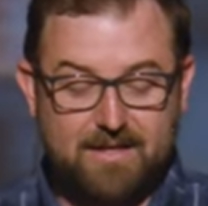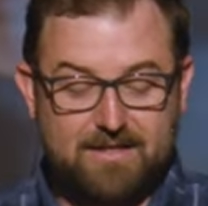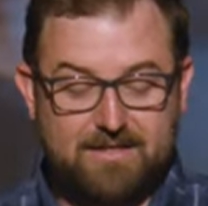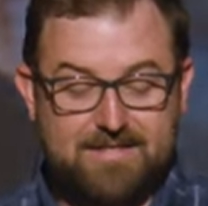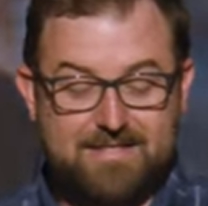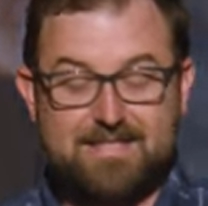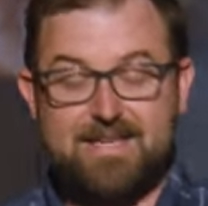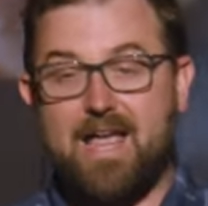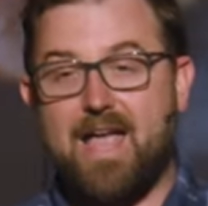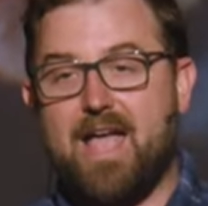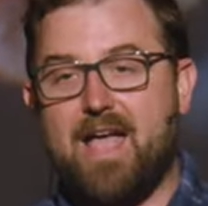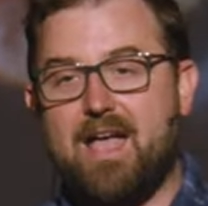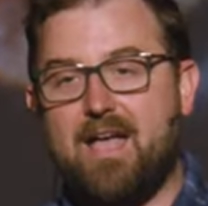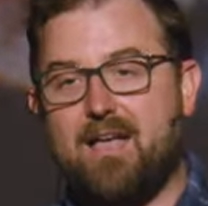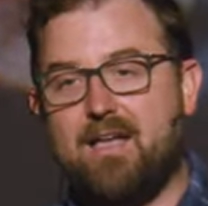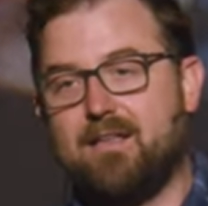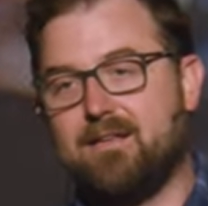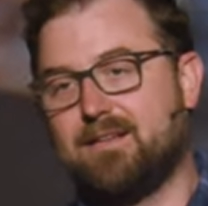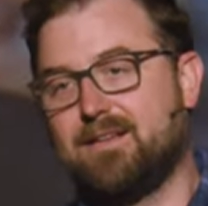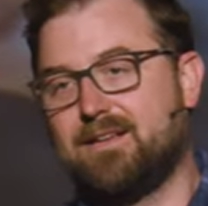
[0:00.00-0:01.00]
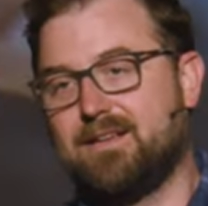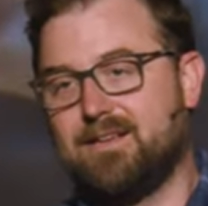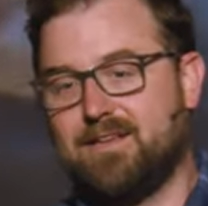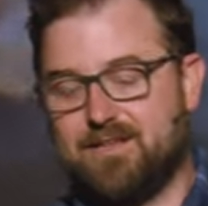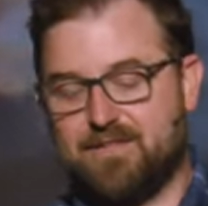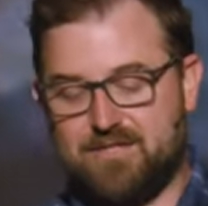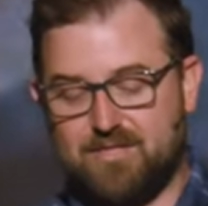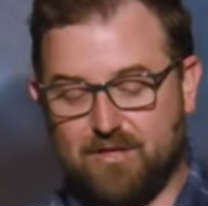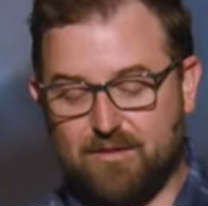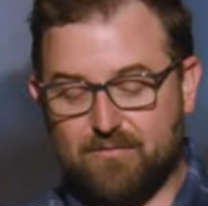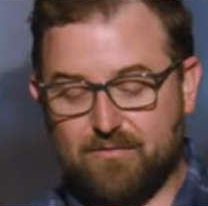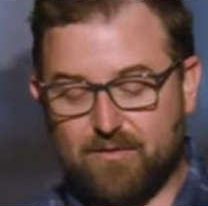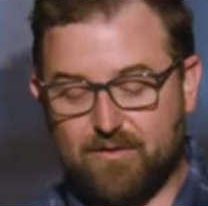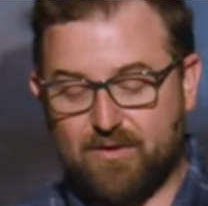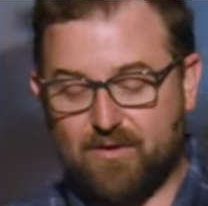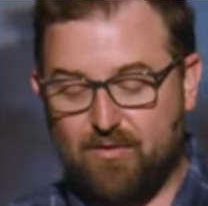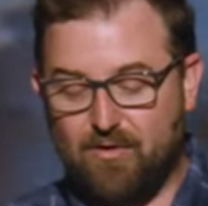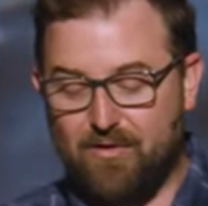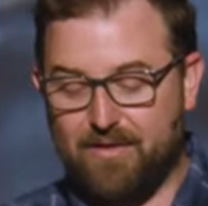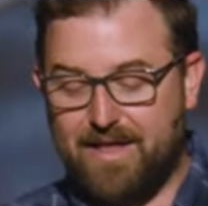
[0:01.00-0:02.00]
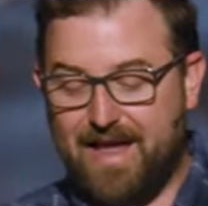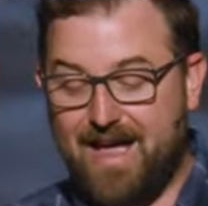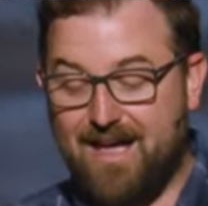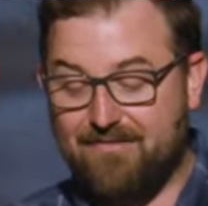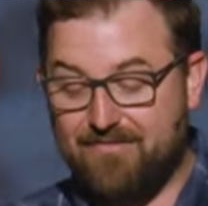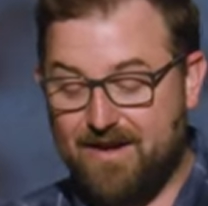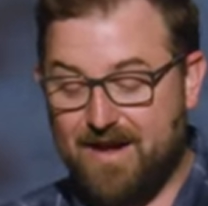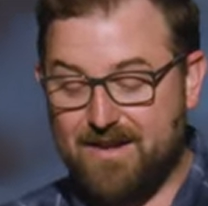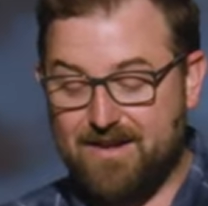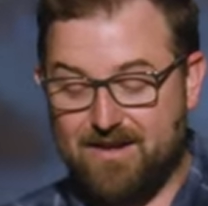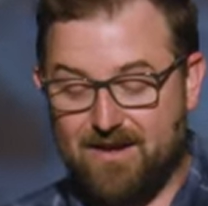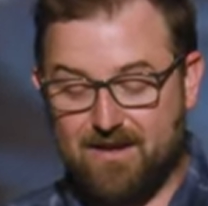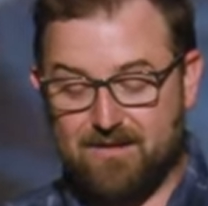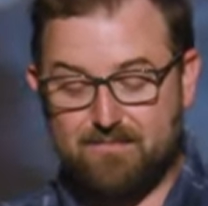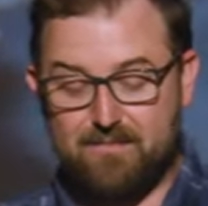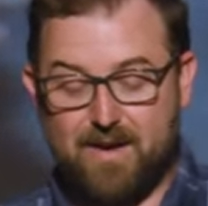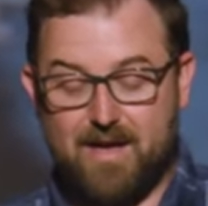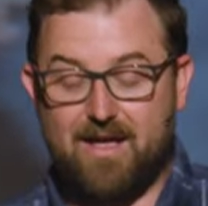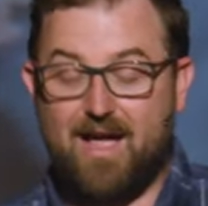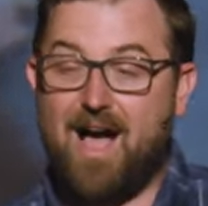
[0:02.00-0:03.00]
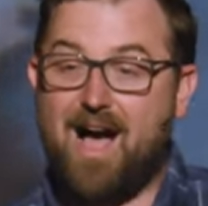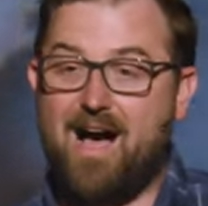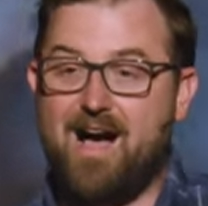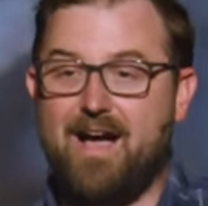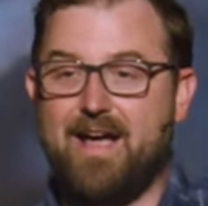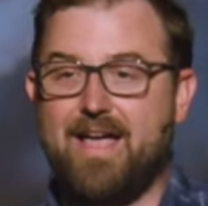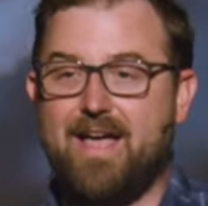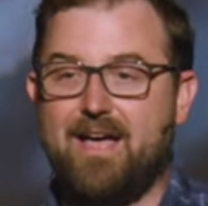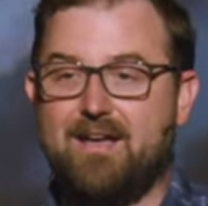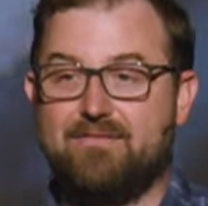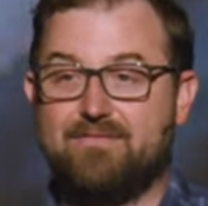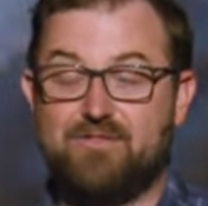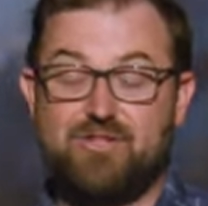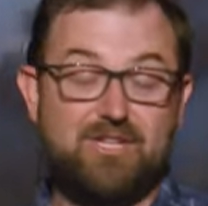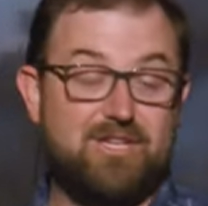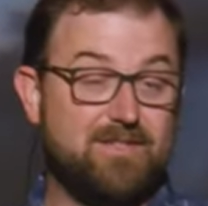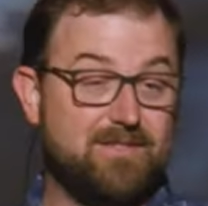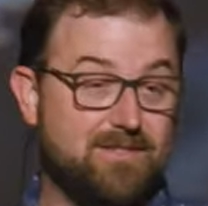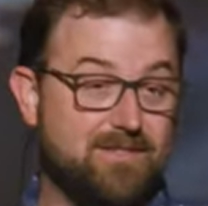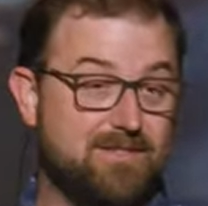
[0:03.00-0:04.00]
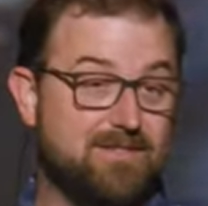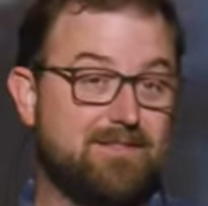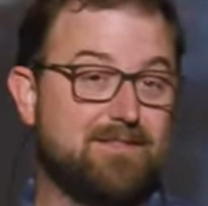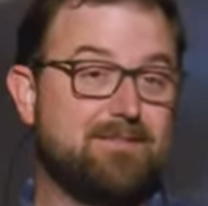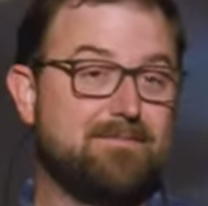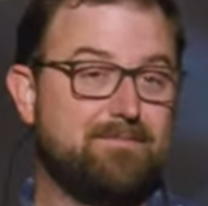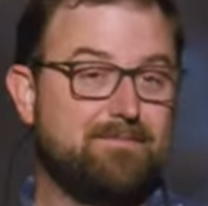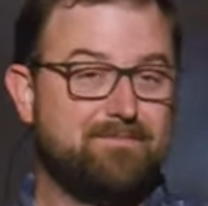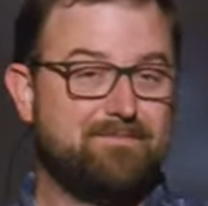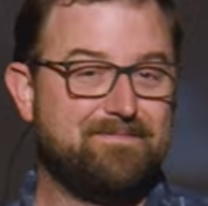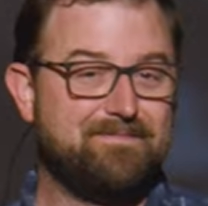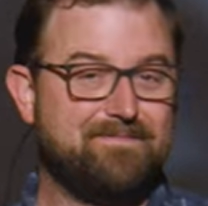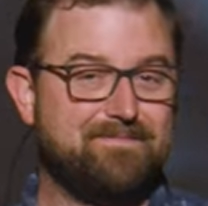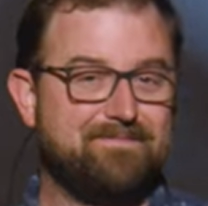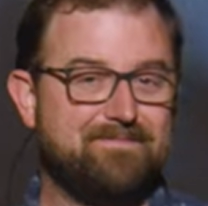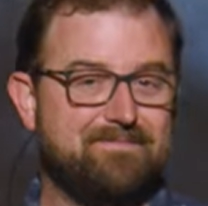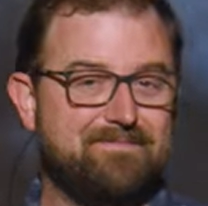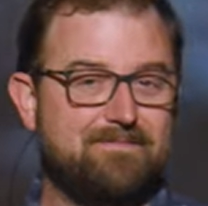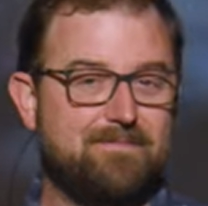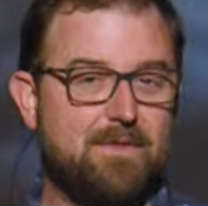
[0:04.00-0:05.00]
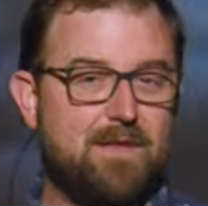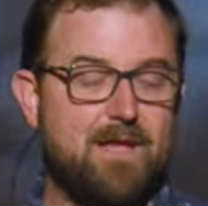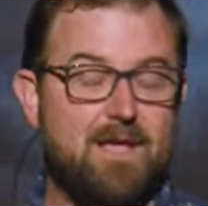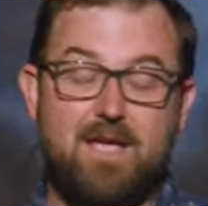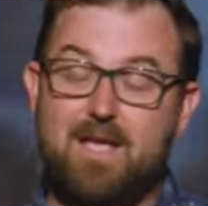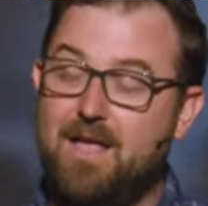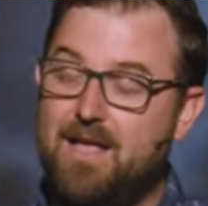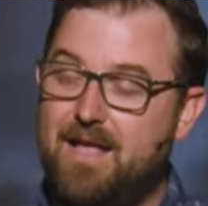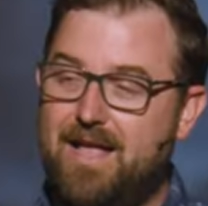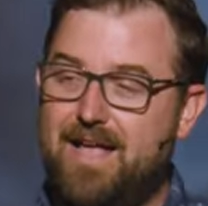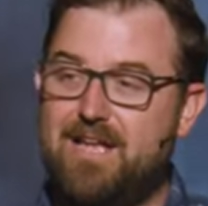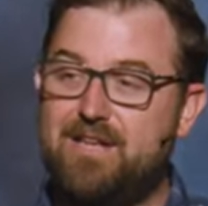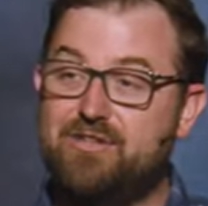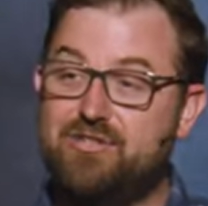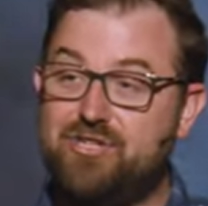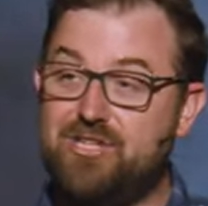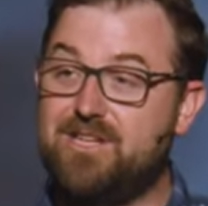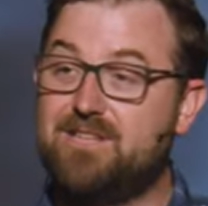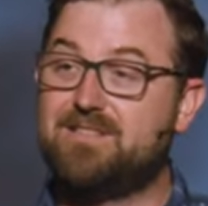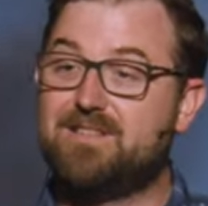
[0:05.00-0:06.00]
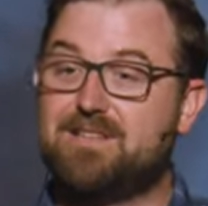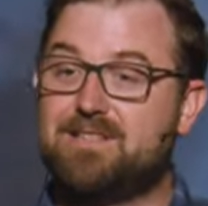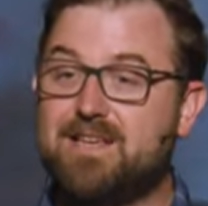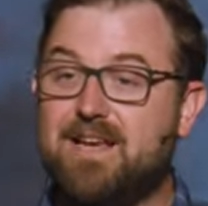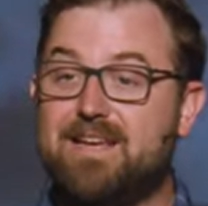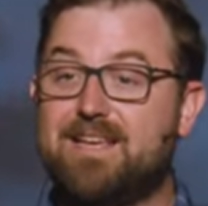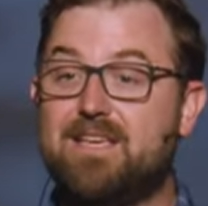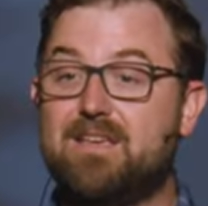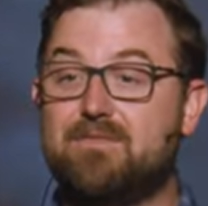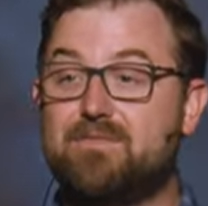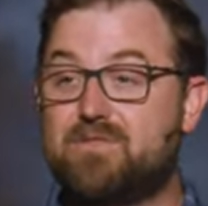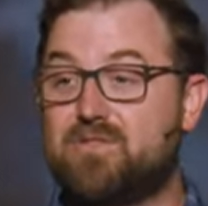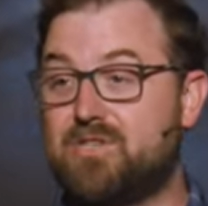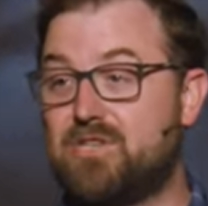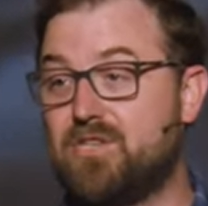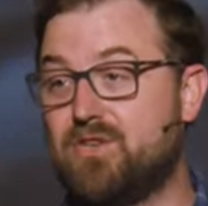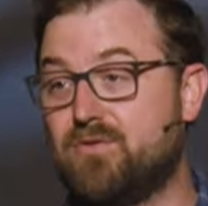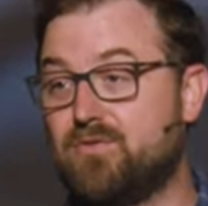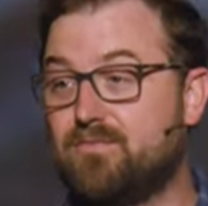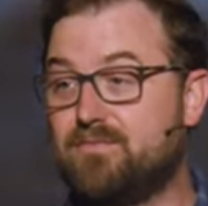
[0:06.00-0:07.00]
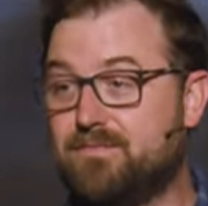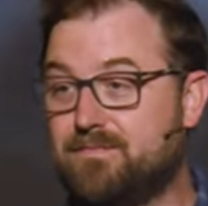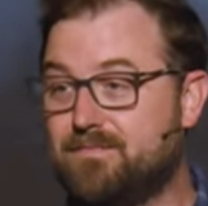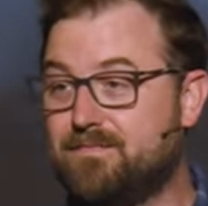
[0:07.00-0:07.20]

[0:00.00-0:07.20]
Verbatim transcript: say, Silver and gold have I none, but I have Jesus and Jesus I give to you.